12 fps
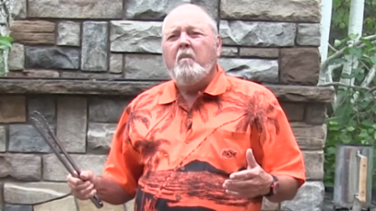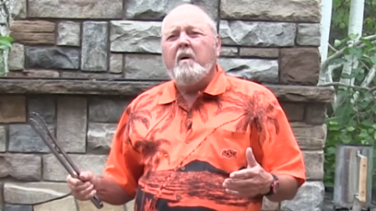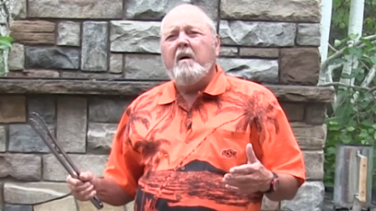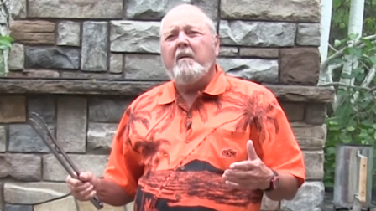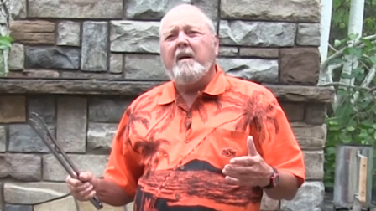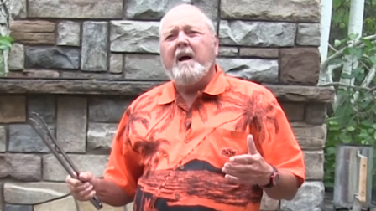
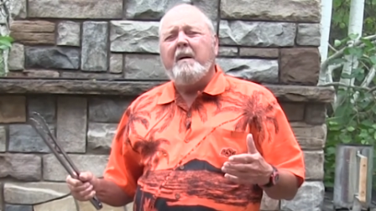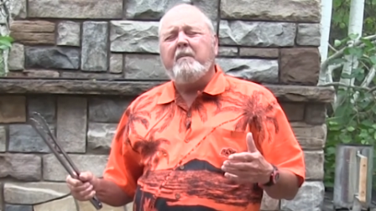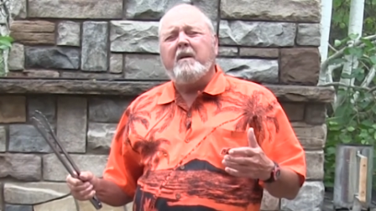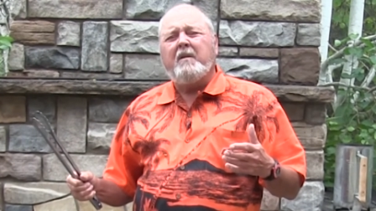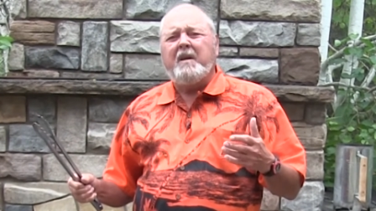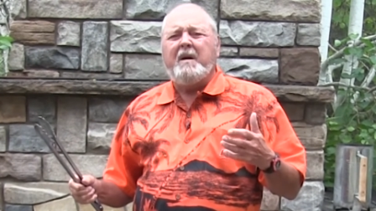Well, I'm
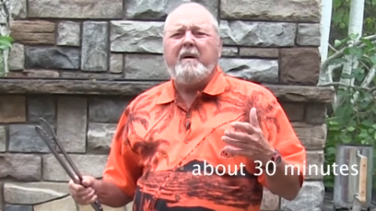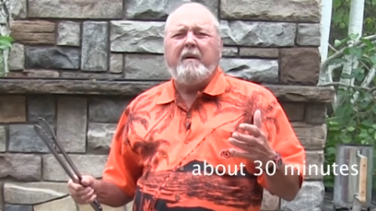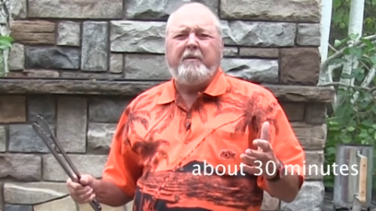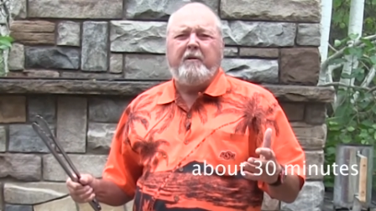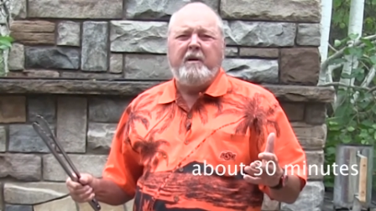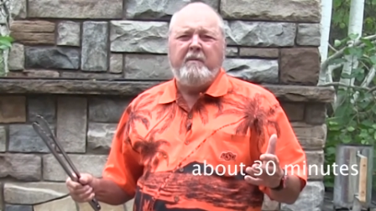going to say
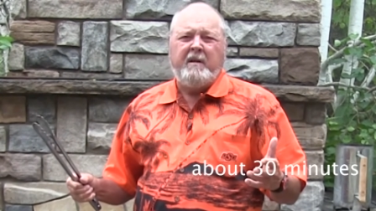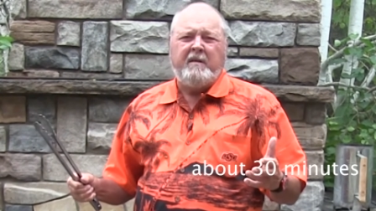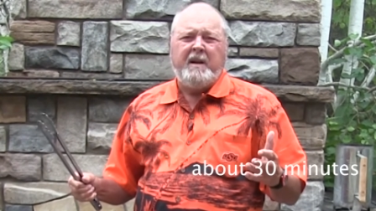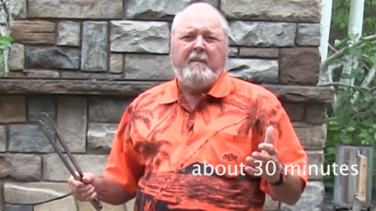about 30 minutes.